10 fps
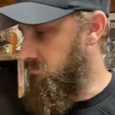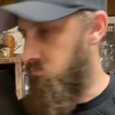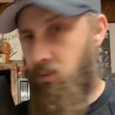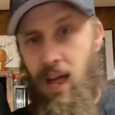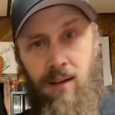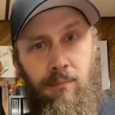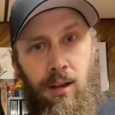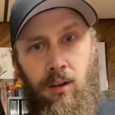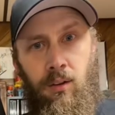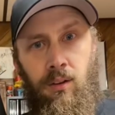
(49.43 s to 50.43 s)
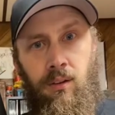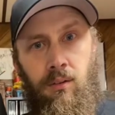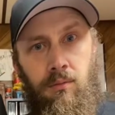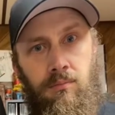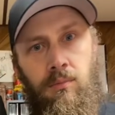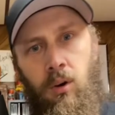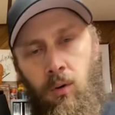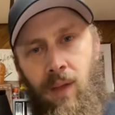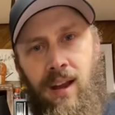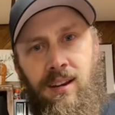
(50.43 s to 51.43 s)
Latin metal or
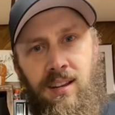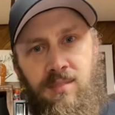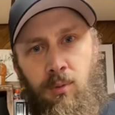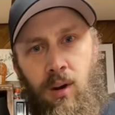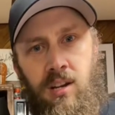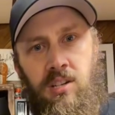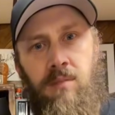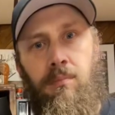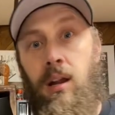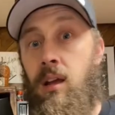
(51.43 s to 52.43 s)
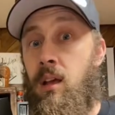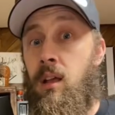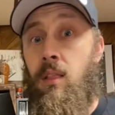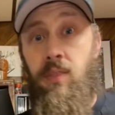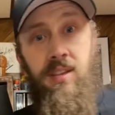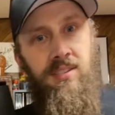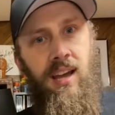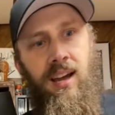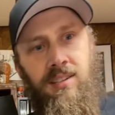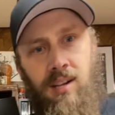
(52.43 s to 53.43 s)
Latin inspiration, but these
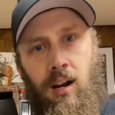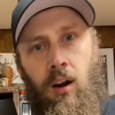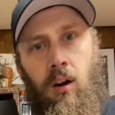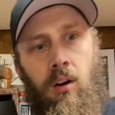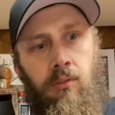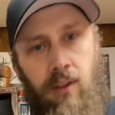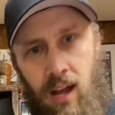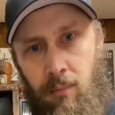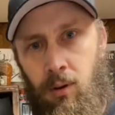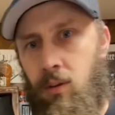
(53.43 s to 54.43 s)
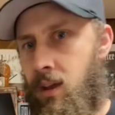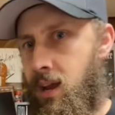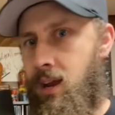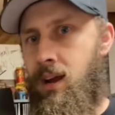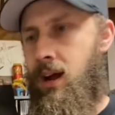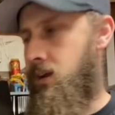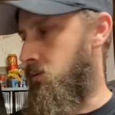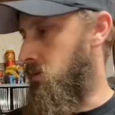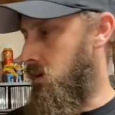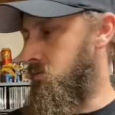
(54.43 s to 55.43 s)
guys are phenomenal, and I
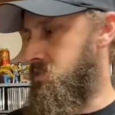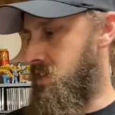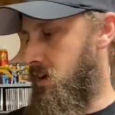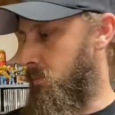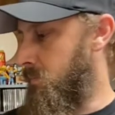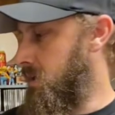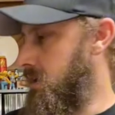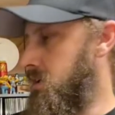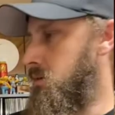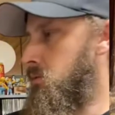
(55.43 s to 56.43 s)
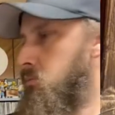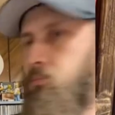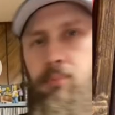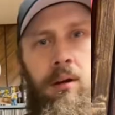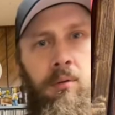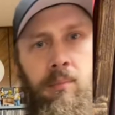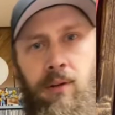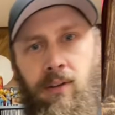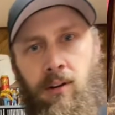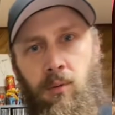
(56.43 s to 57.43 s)
love this album. Probably one of my
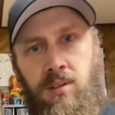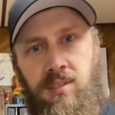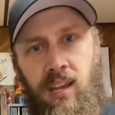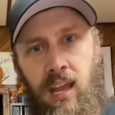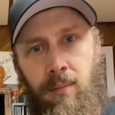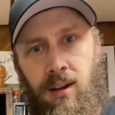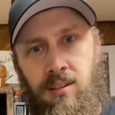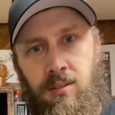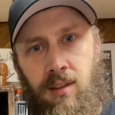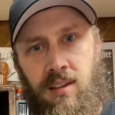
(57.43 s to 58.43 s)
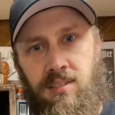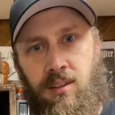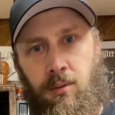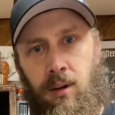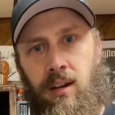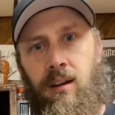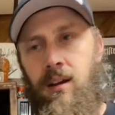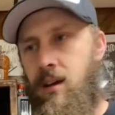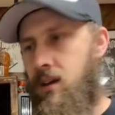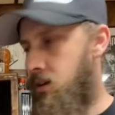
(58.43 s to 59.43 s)
favorite ones that came out in 2003
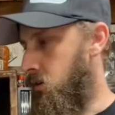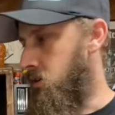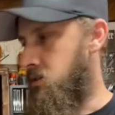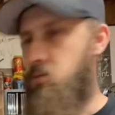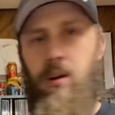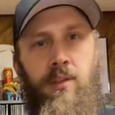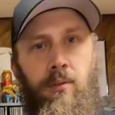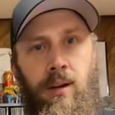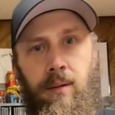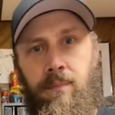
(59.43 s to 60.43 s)
or 23.